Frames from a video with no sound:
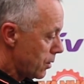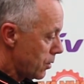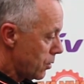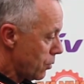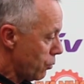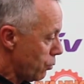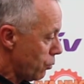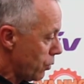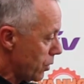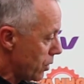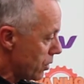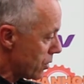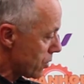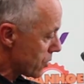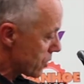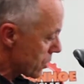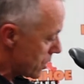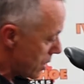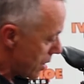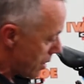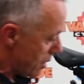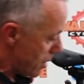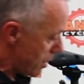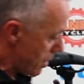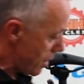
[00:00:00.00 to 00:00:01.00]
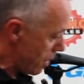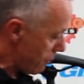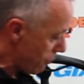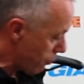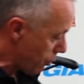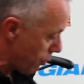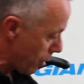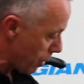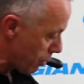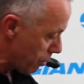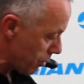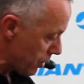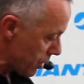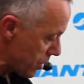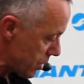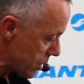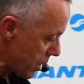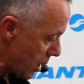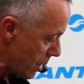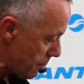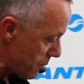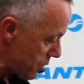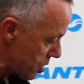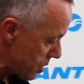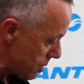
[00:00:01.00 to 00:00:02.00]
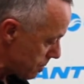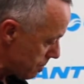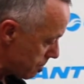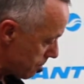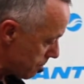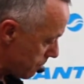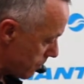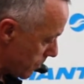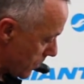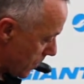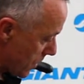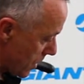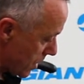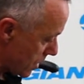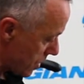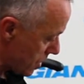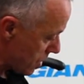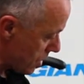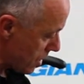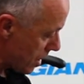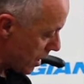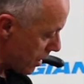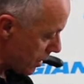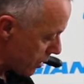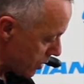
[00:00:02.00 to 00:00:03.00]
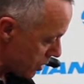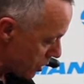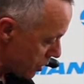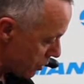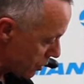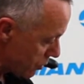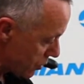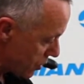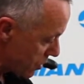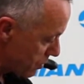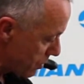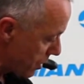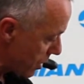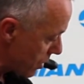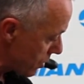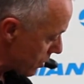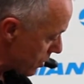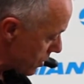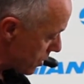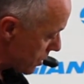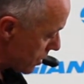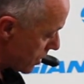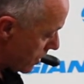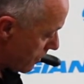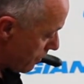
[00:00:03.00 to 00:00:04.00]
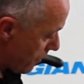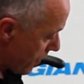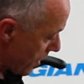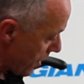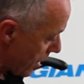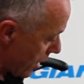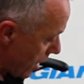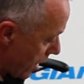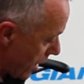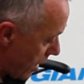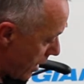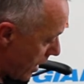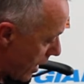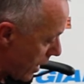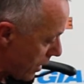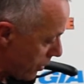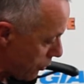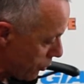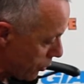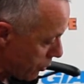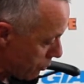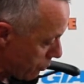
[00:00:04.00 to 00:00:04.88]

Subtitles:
The wheels have quick release hubs, stainless steel spokes, and alloy